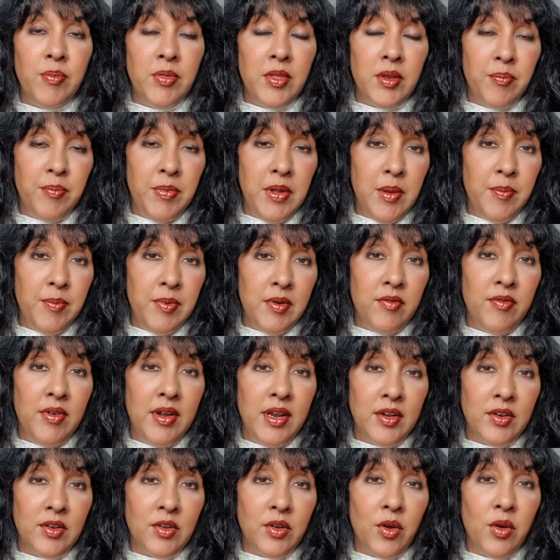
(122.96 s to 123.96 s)
that people have
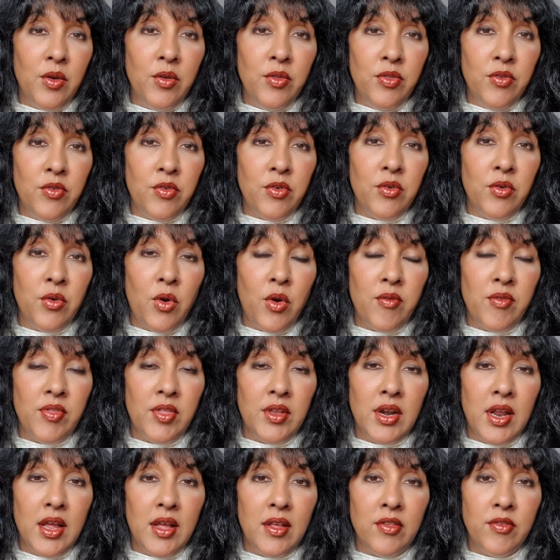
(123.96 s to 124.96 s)
had to go through over
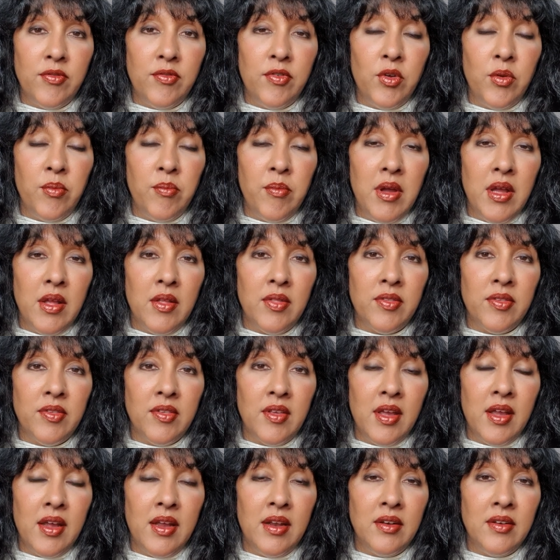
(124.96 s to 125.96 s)
the last few
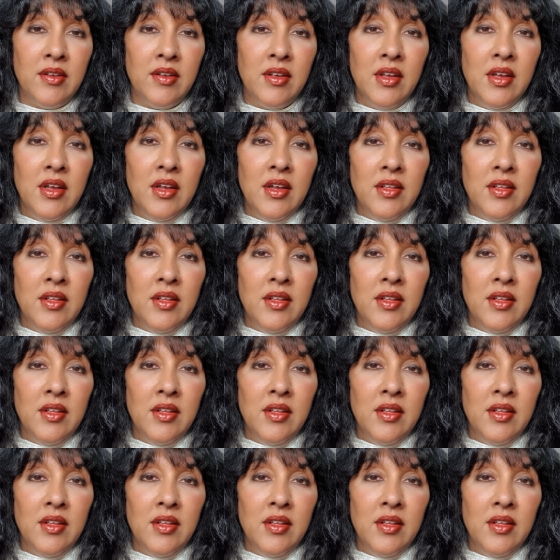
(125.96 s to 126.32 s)
months, and